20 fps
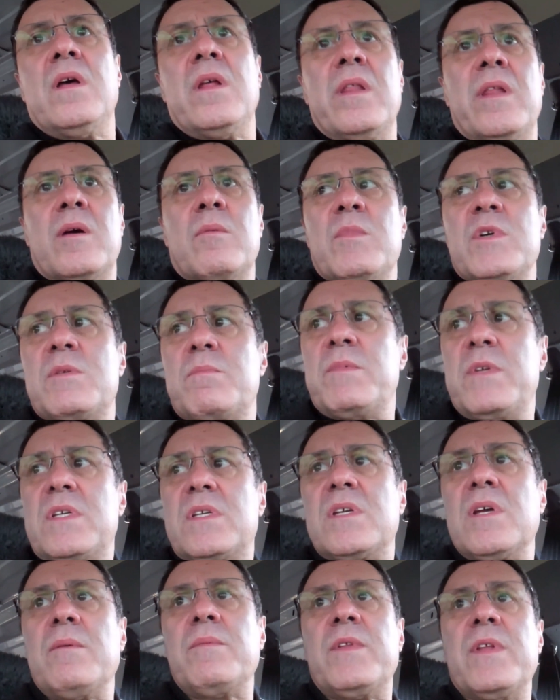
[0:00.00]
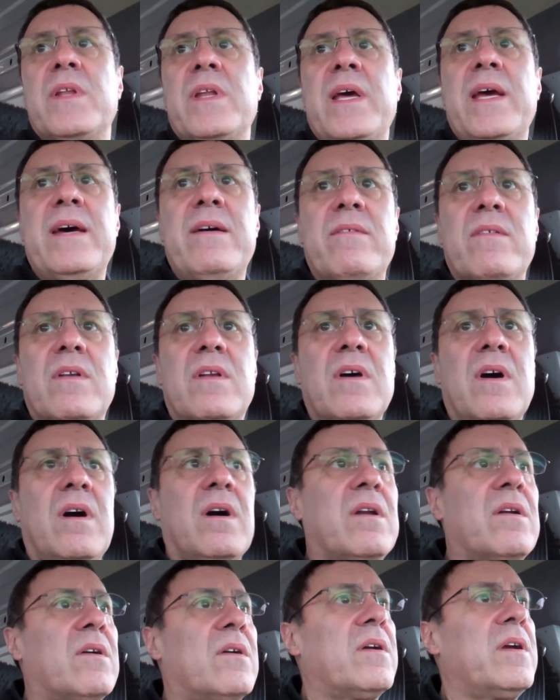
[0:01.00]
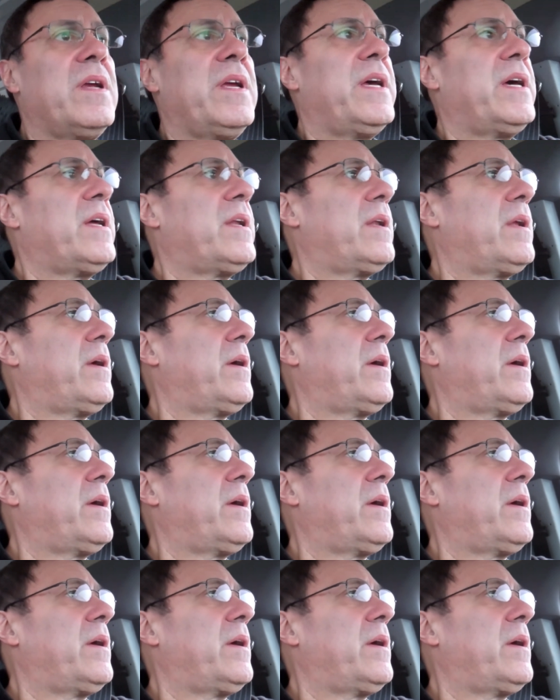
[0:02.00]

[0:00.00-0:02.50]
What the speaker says: there must be something they haven't taught her yet.